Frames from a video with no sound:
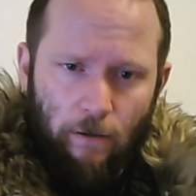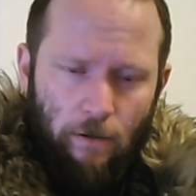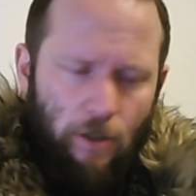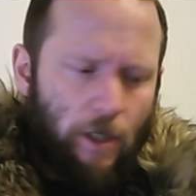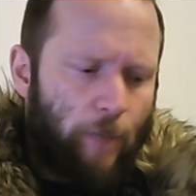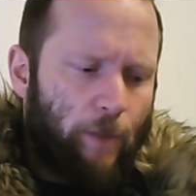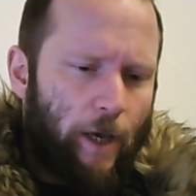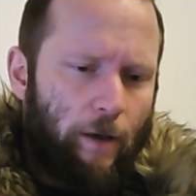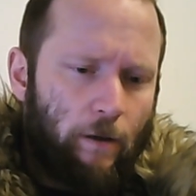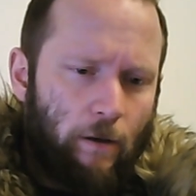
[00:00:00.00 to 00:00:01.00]
in the same
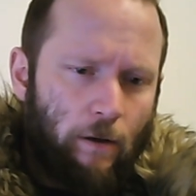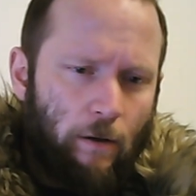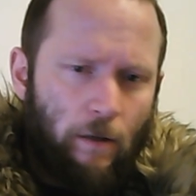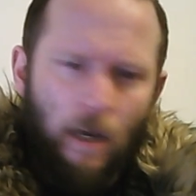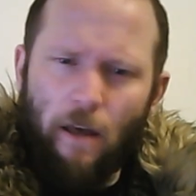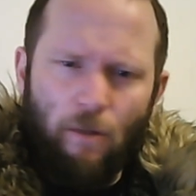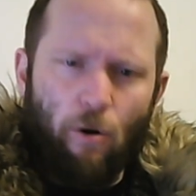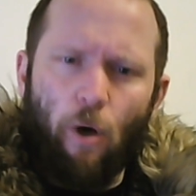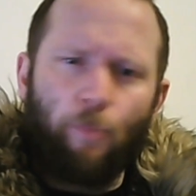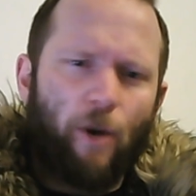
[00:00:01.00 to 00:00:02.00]
day, yeah,
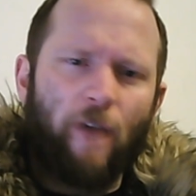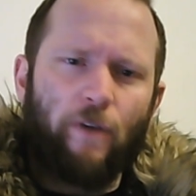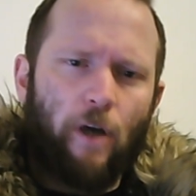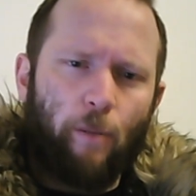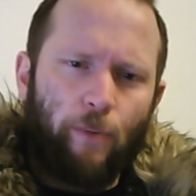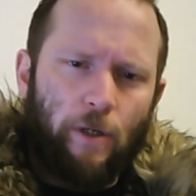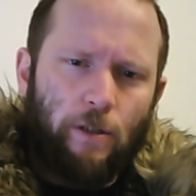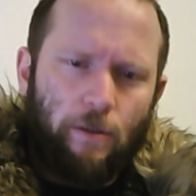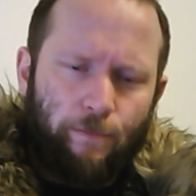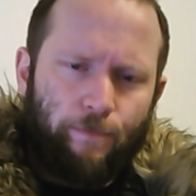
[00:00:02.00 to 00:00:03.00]
they're all private companies.